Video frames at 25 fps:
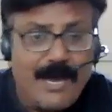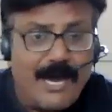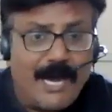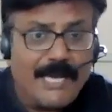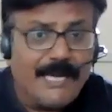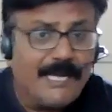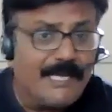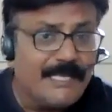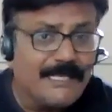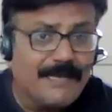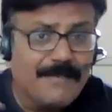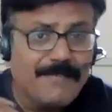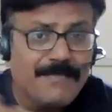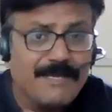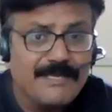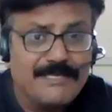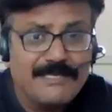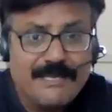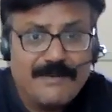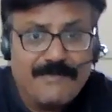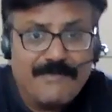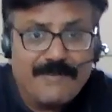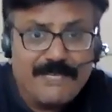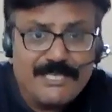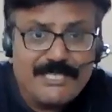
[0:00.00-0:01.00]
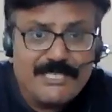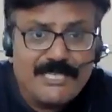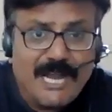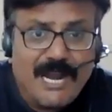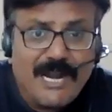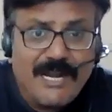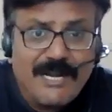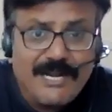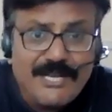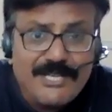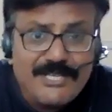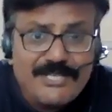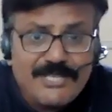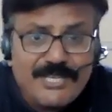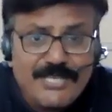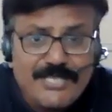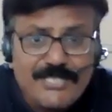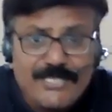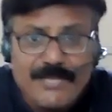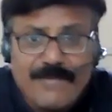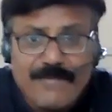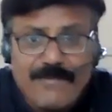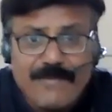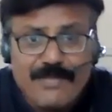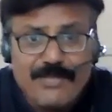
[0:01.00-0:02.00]
Another person will start
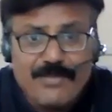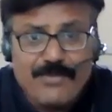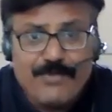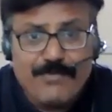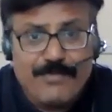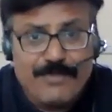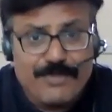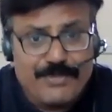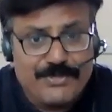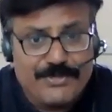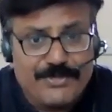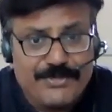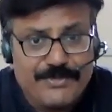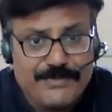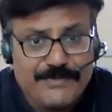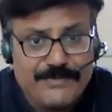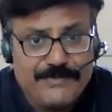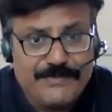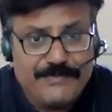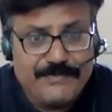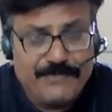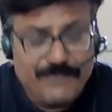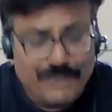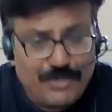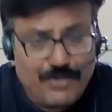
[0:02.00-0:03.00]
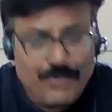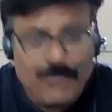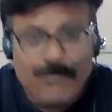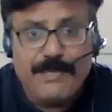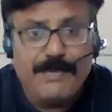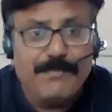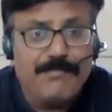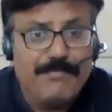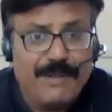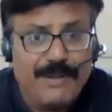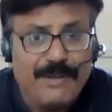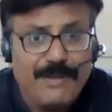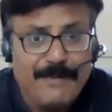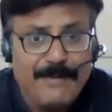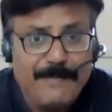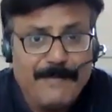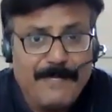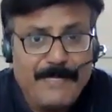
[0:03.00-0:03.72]
discussing with you person, with you people.